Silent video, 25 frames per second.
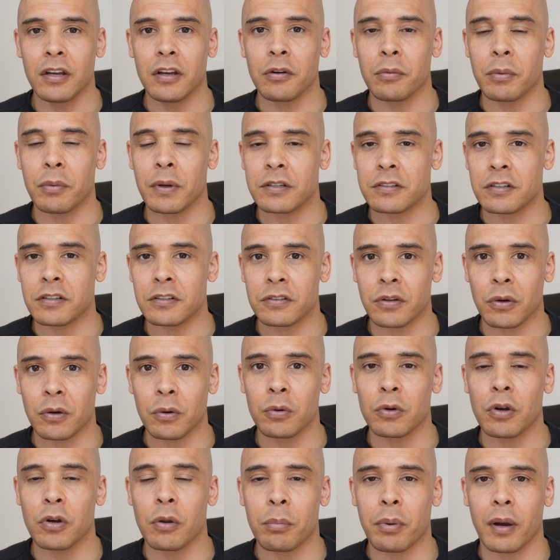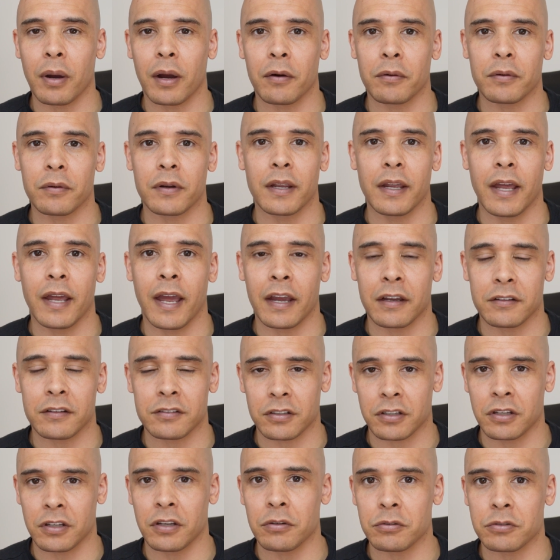which is all about
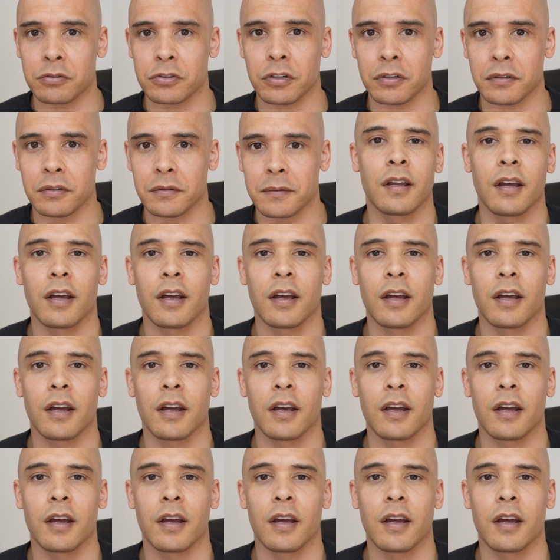execution.